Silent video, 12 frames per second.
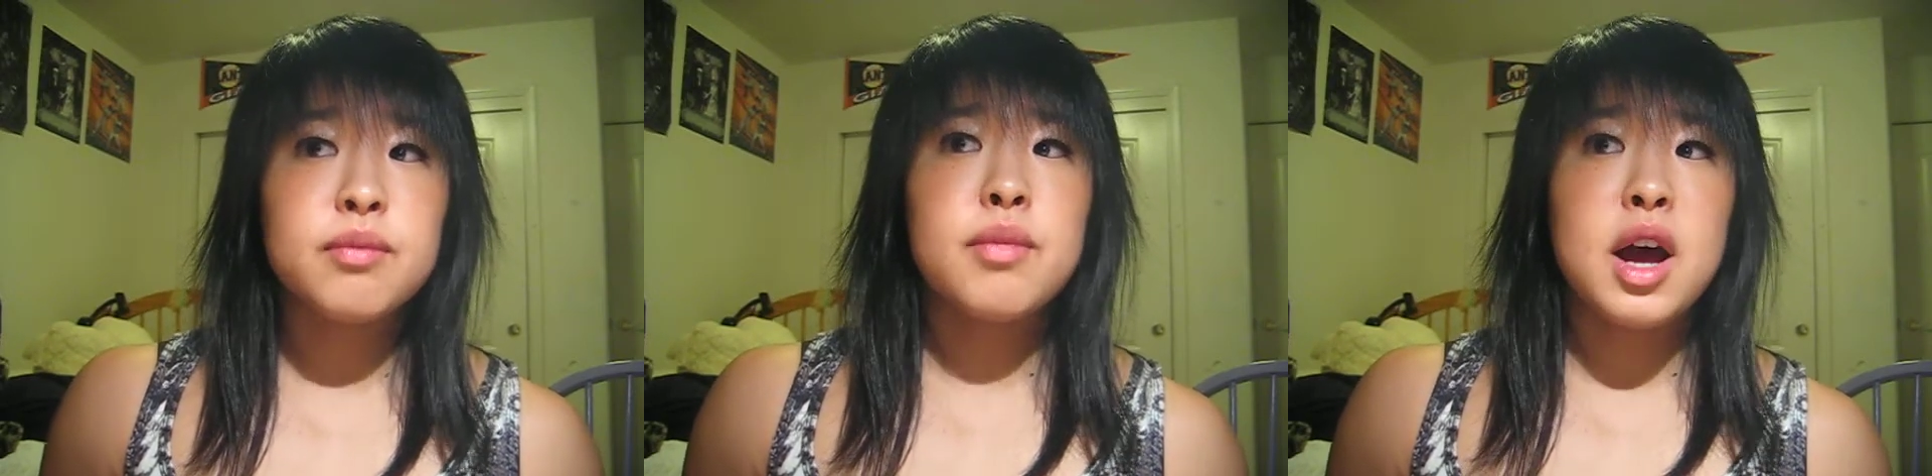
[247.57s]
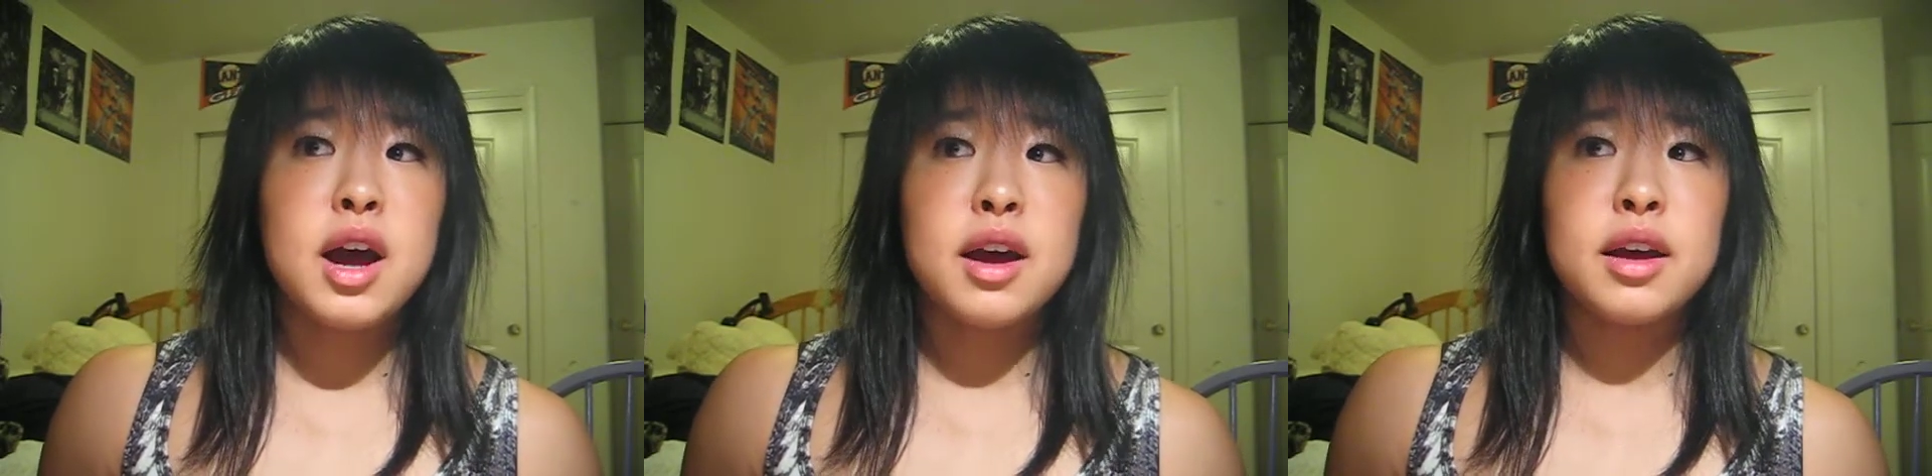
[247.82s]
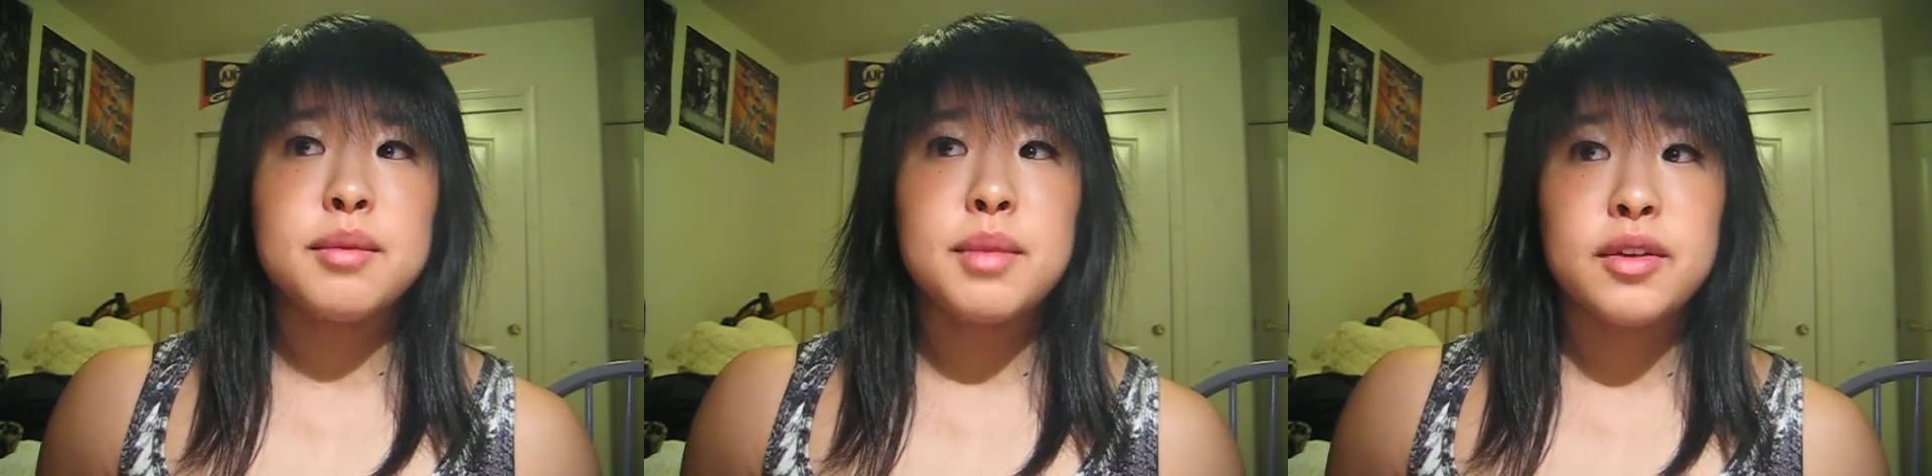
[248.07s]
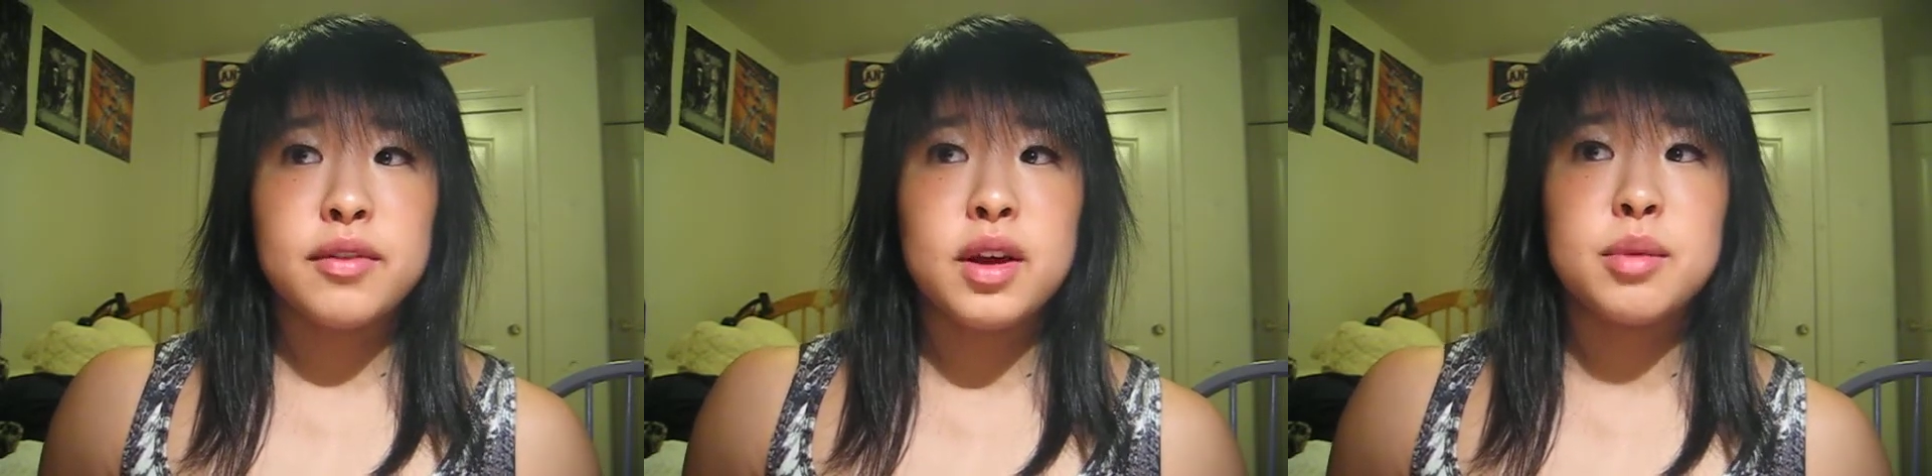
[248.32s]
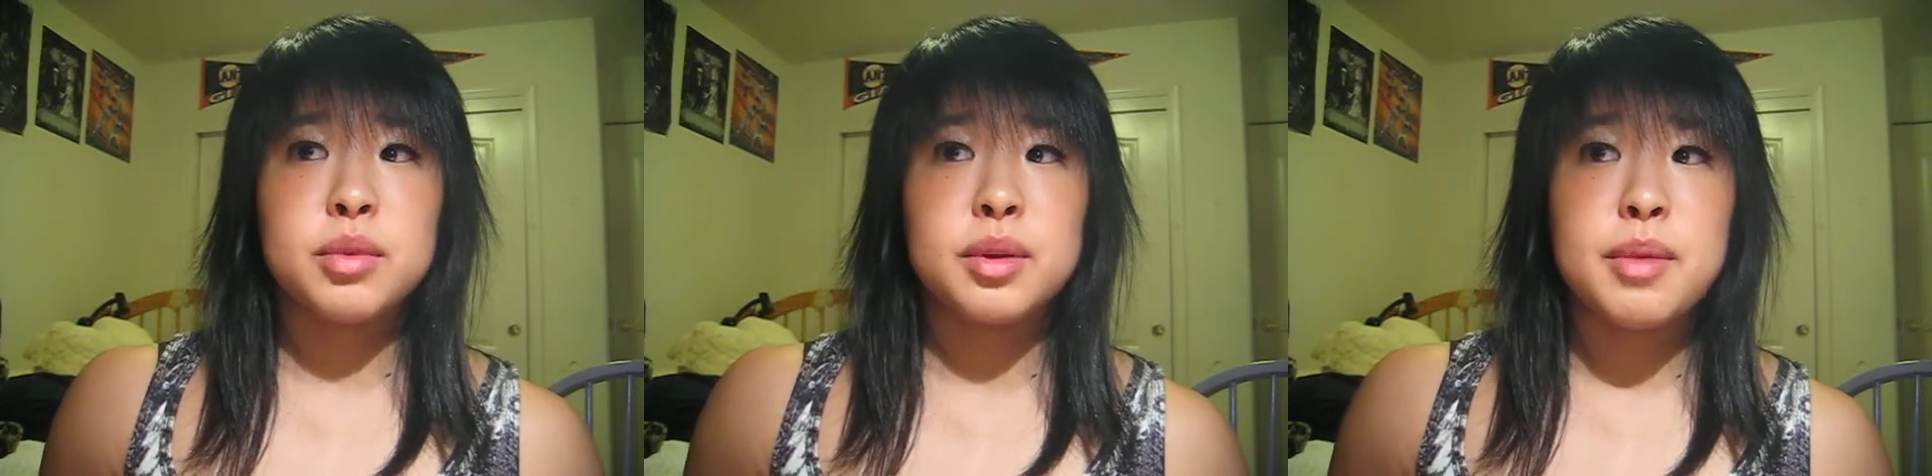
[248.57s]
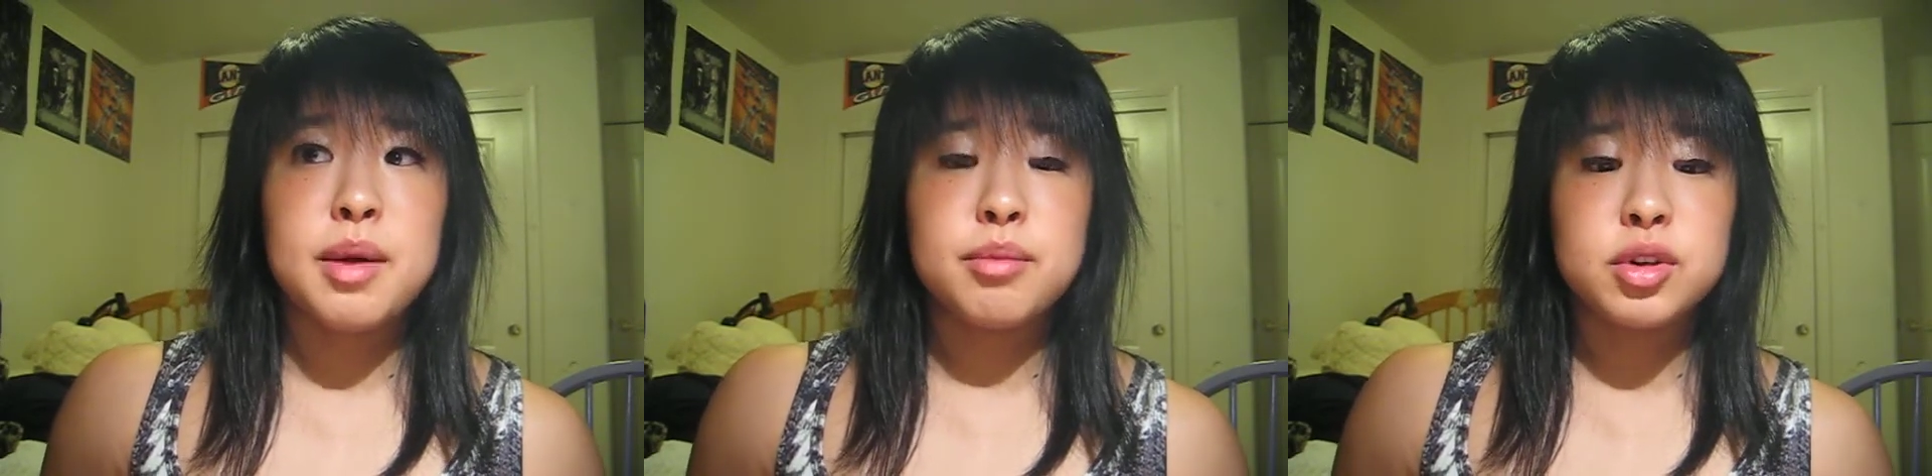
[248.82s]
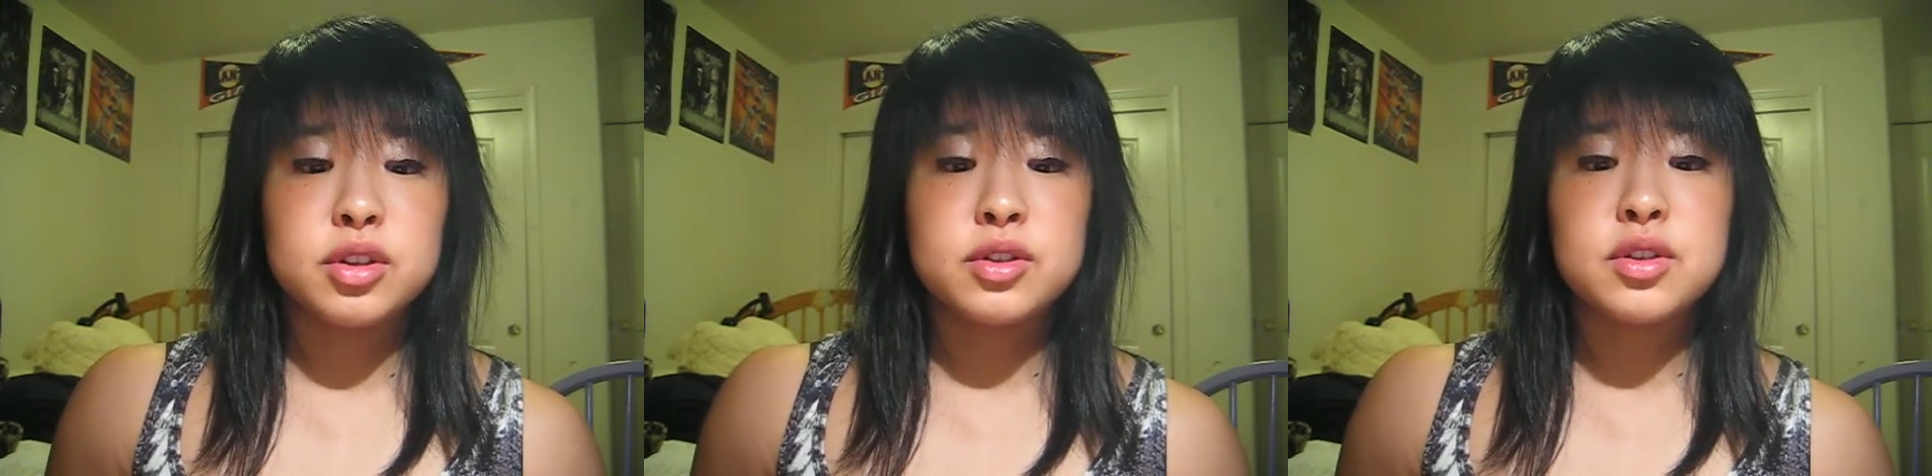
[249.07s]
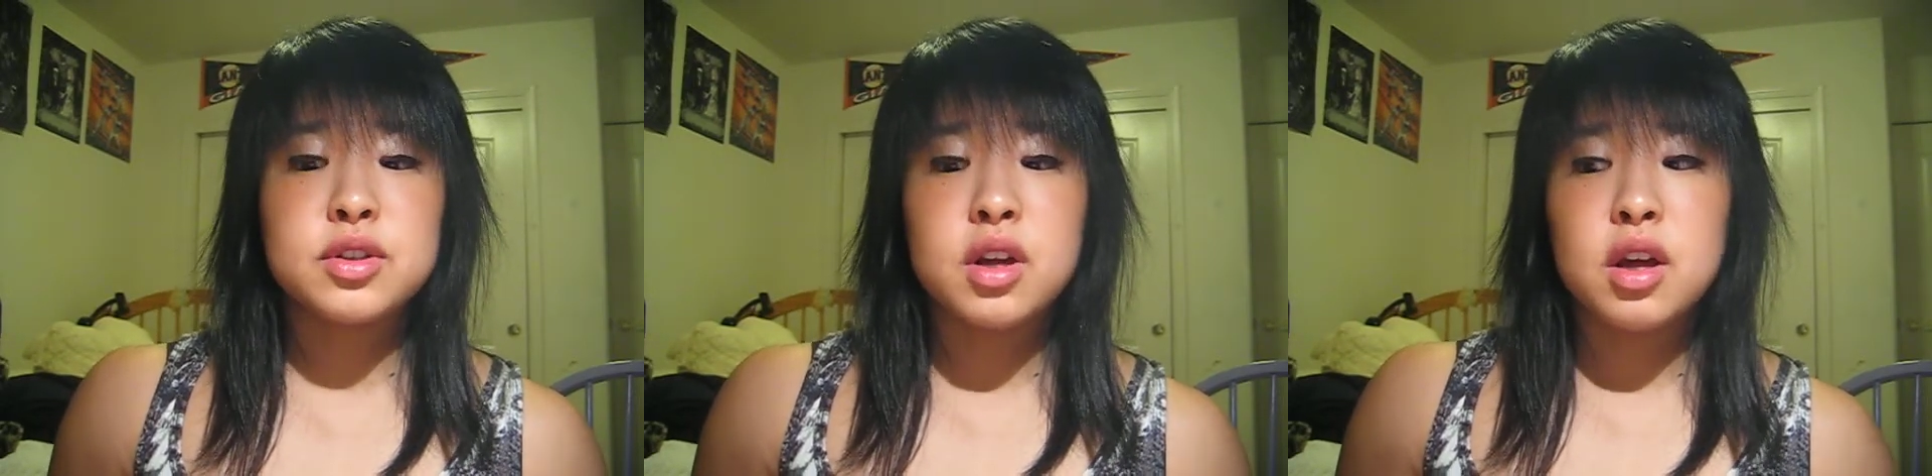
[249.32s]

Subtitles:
by my family members.